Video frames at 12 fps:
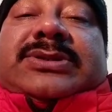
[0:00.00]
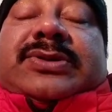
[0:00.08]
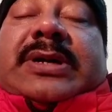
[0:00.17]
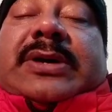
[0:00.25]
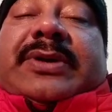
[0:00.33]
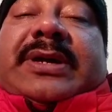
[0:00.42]

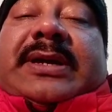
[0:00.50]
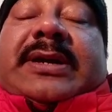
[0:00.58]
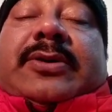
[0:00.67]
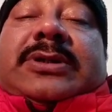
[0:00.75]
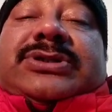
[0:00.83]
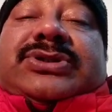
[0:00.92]
So now
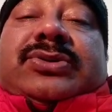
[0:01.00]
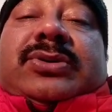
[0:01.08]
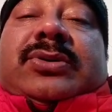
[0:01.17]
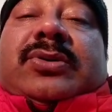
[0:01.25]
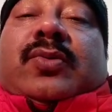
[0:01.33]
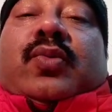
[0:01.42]
here
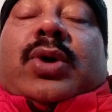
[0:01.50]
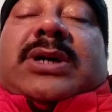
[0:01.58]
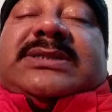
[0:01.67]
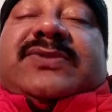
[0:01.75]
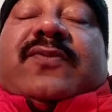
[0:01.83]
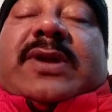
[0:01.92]
also,
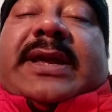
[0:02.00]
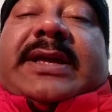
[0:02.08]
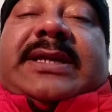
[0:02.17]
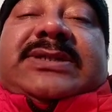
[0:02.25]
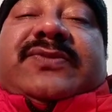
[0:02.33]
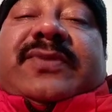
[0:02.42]
was
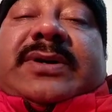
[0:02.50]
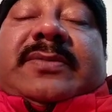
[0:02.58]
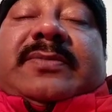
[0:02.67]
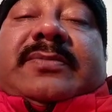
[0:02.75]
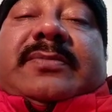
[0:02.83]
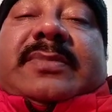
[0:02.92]
flying is
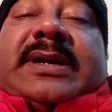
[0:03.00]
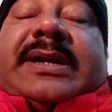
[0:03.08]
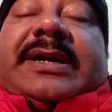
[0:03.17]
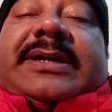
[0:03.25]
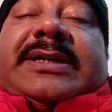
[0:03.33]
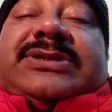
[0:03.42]
verb
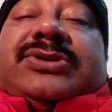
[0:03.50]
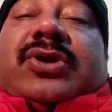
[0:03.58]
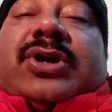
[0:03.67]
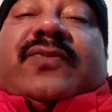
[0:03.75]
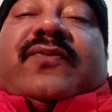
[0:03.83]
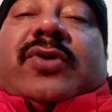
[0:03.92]
and it is
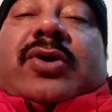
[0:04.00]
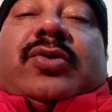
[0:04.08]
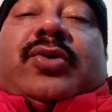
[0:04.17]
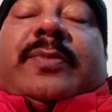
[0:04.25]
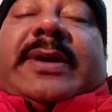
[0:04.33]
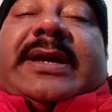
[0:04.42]
not
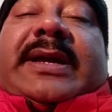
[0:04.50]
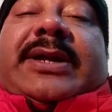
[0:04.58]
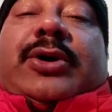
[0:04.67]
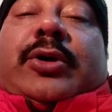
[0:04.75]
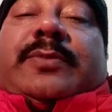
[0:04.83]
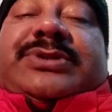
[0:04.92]
followed by
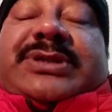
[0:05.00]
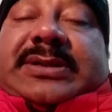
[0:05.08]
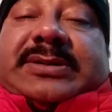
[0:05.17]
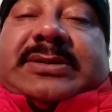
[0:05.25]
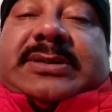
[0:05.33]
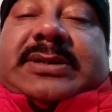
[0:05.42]
any
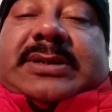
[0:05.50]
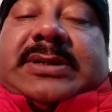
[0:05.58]
object.